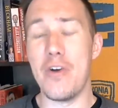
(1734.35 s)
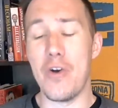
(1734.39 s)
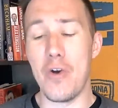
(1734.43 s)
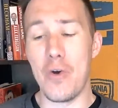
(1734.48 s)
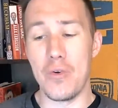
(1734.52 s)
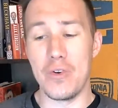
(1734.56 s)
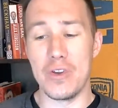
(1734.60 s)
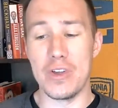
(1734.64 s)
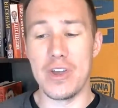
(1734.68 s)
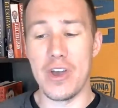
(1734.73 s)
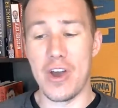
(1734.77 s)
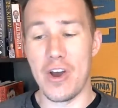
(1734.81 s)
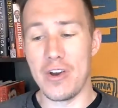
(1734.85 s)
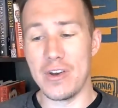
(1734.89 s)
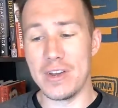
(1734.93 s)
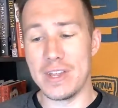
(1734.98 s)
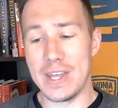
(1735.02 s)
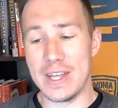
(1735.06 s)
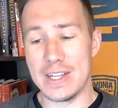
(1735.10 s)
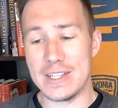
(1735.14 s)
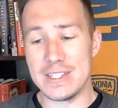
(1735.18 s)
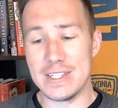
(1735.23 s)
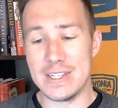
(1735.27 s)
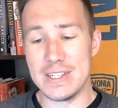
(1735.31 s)
Odegaard
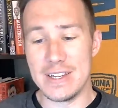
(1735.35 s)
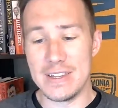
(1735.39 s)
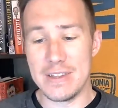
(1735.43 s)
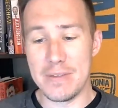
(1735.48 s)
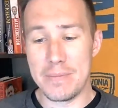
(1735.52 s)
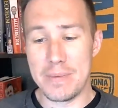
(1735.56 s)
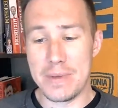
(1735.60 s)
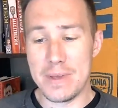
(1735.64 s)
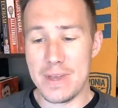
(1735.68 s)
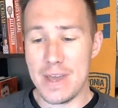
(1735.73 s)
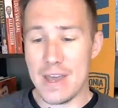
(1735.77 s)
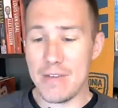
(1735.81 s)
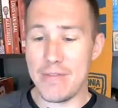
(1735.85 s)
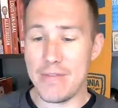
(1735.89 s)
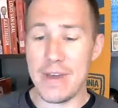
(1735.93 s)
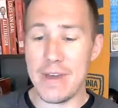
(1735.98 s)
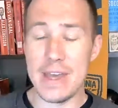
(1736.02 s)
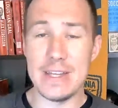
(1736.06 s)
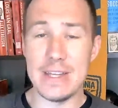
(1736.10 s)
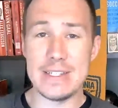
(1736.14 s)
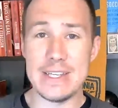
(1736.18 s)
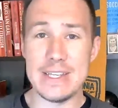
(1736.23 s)
gets into the PFA